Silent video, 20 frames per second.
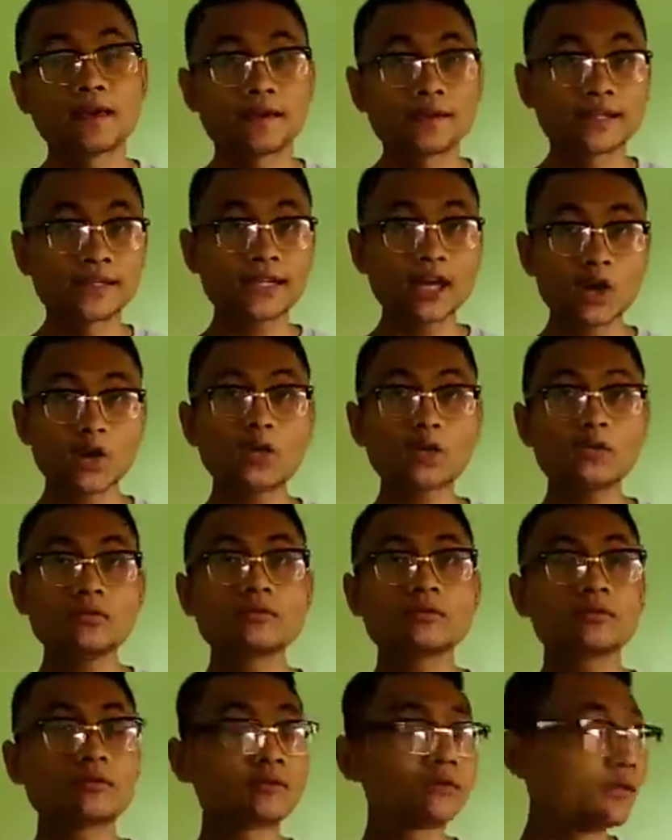So,
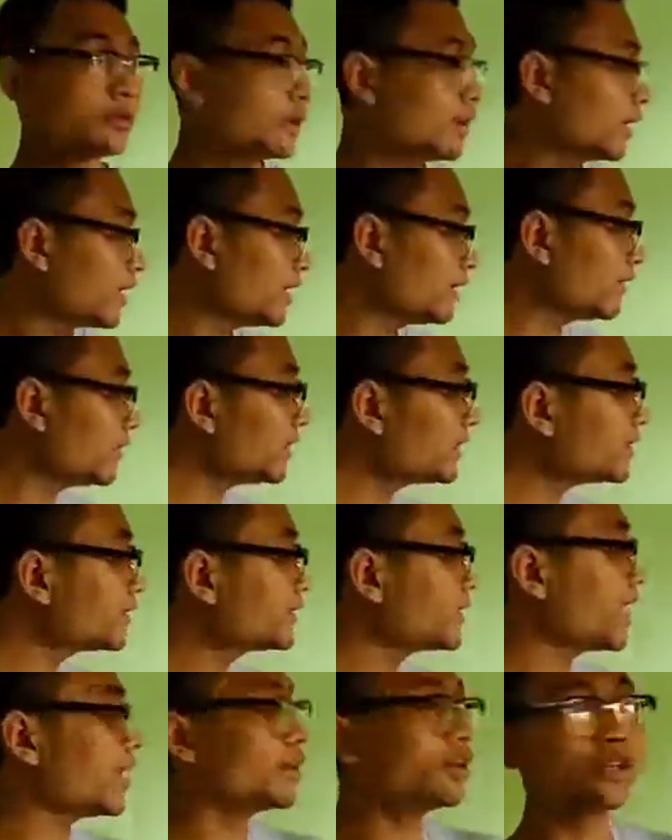in this
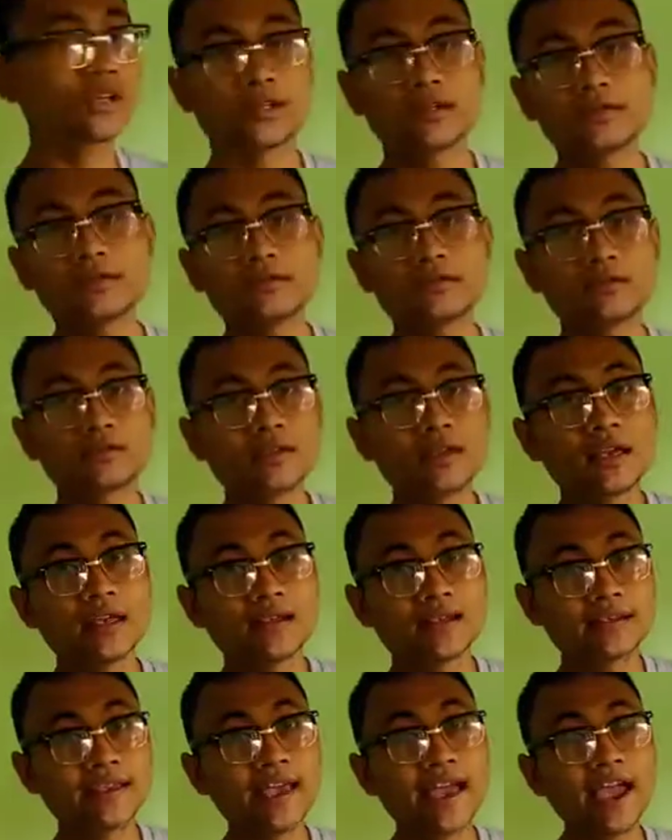sentence,
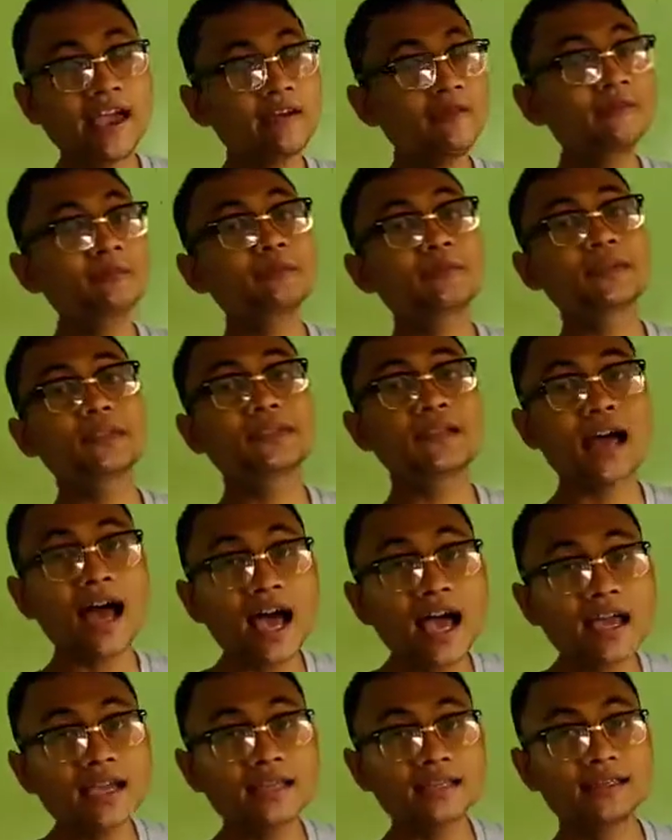the
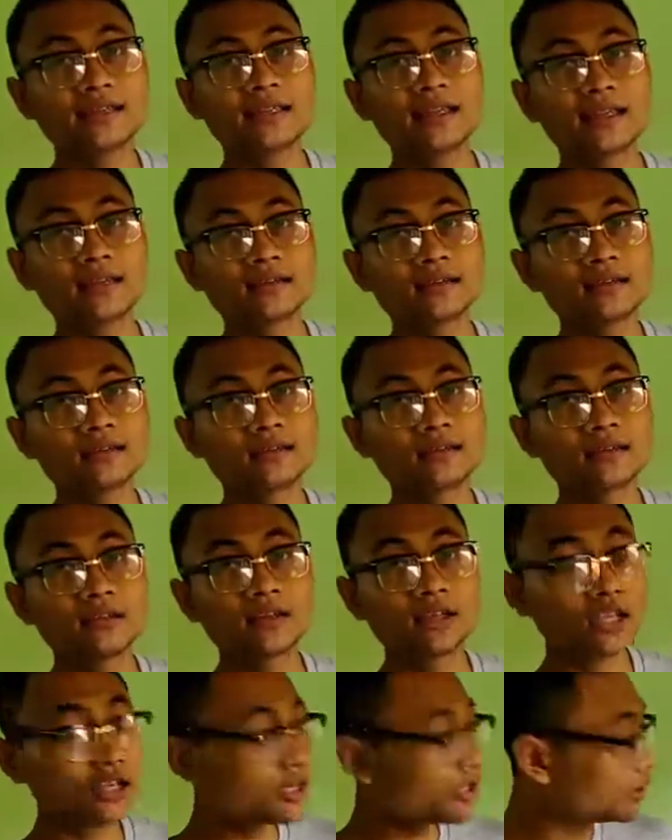emphasizing
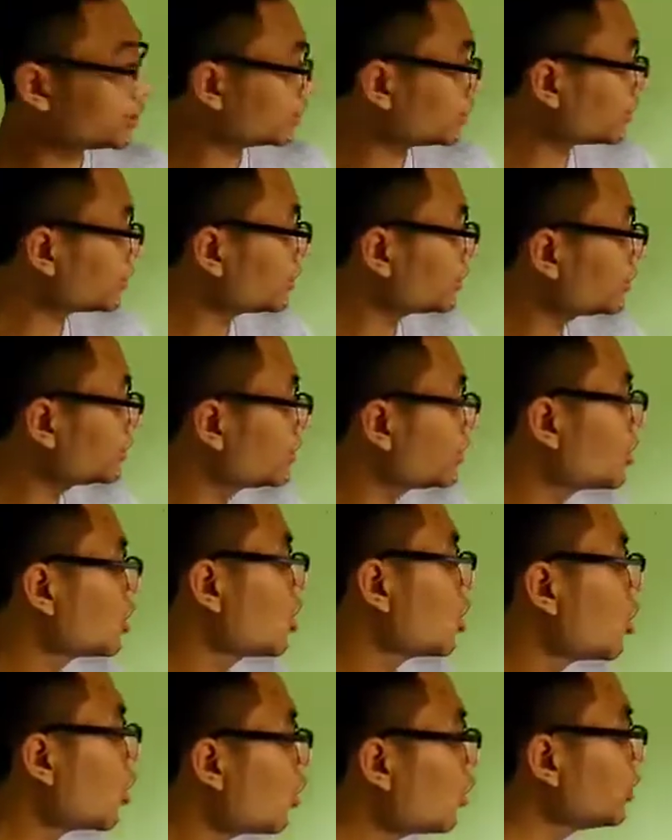here
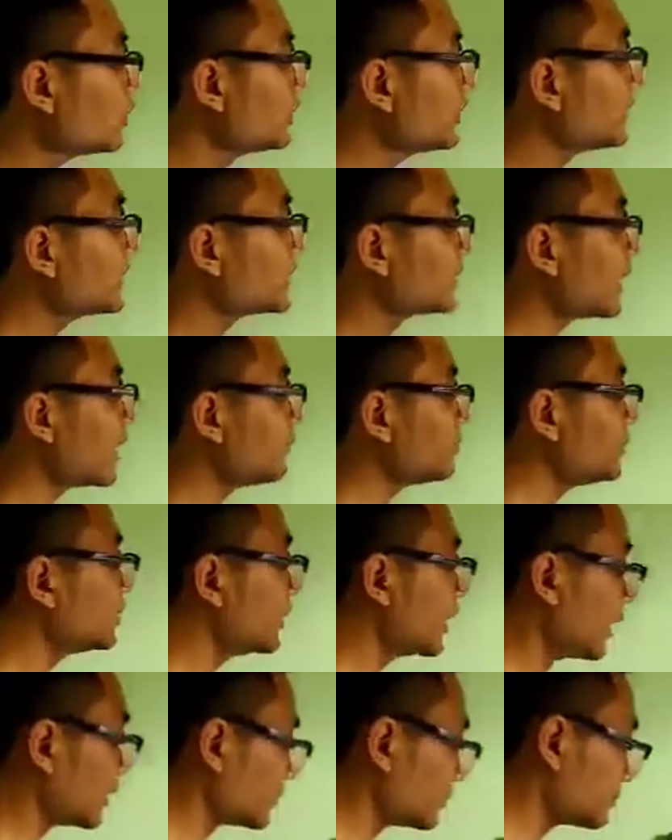on the
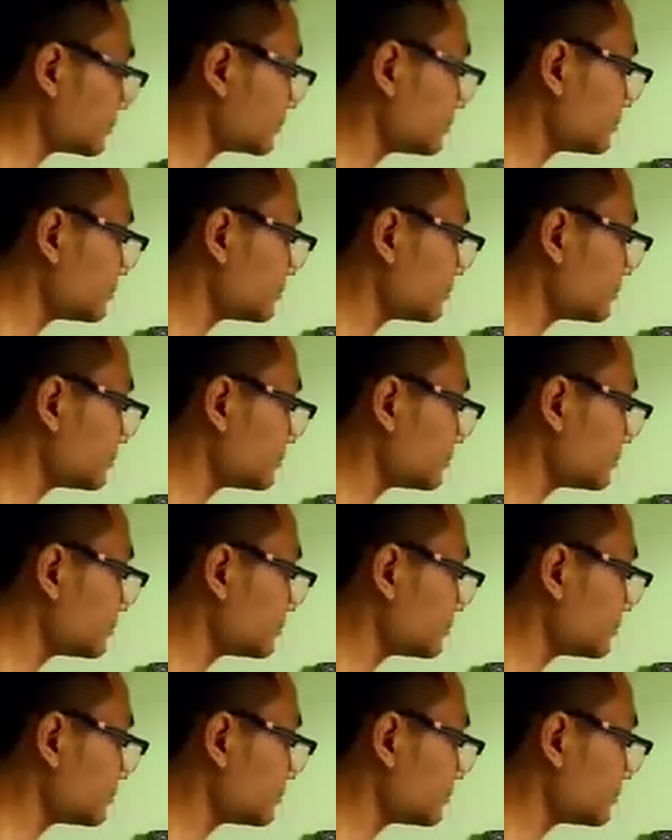subject.